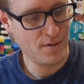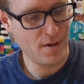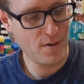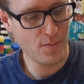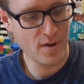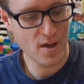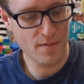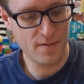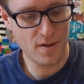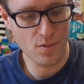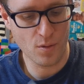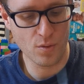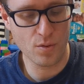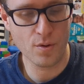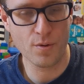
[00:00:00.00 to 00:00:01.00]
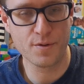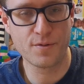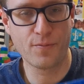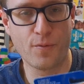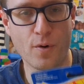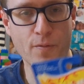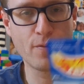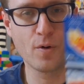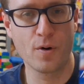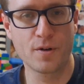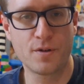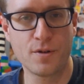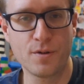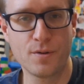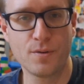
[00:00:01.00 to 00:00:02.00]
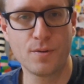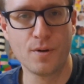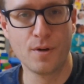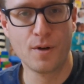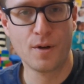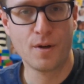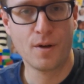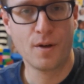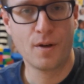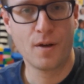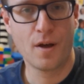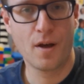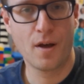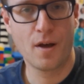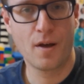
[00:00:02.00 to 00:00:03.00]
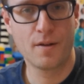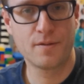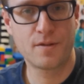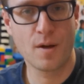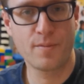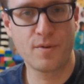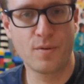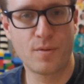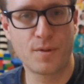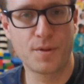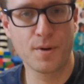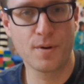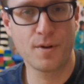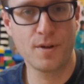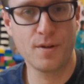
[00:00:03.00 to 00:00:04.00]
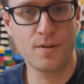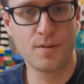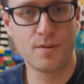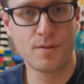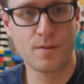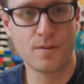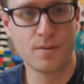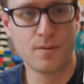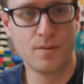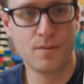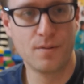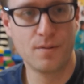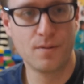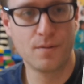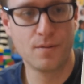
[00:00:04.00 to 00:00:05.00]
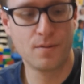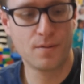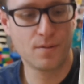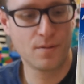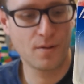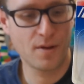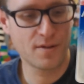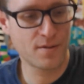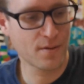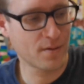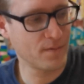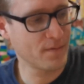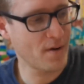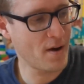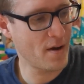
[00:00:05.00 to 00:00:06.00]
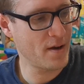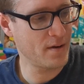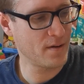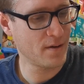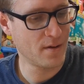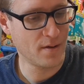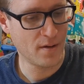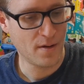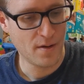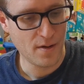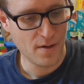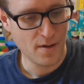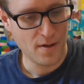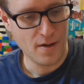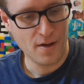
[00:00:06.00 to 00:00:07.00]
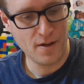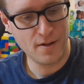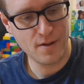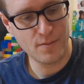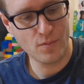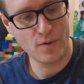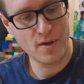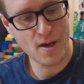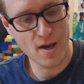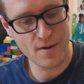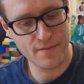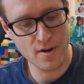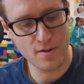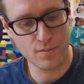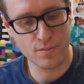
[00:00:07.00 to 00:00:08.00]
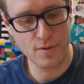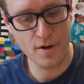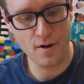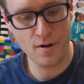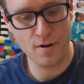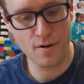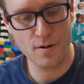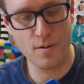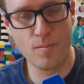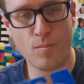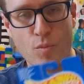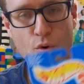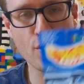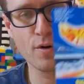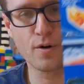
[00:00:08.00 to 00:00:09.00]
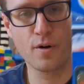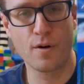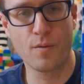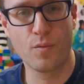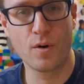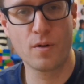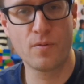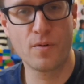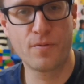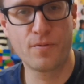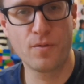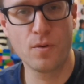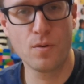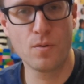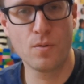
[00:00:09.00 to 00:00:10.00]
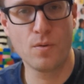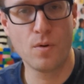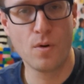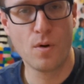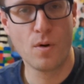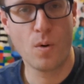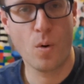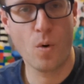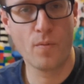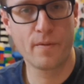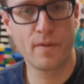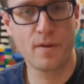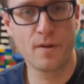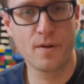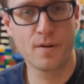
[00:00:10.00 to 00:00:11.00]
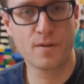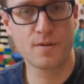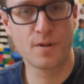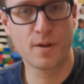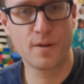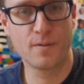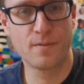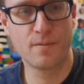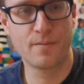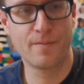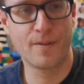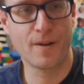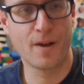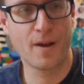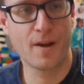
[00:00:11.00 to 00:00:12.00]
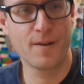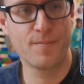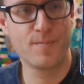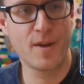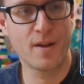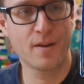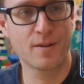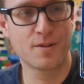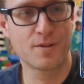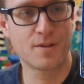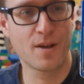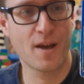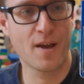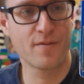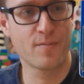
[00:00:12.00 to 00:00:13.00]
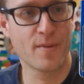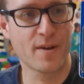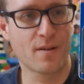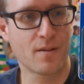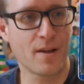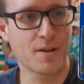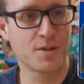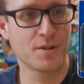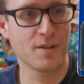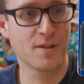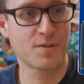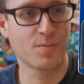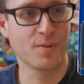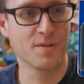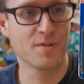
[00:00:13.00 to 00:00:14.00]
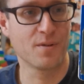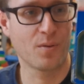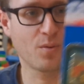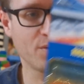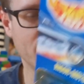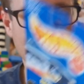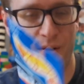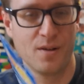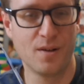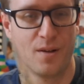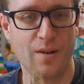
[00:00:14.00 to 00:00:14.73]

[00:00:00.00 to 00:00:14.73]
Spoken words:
Then we have the Olds 442 W30. Nice looking ride. And then we have a Rigger Mortar, one of a few over the years that I managed to have in my collection. This one's an oldie.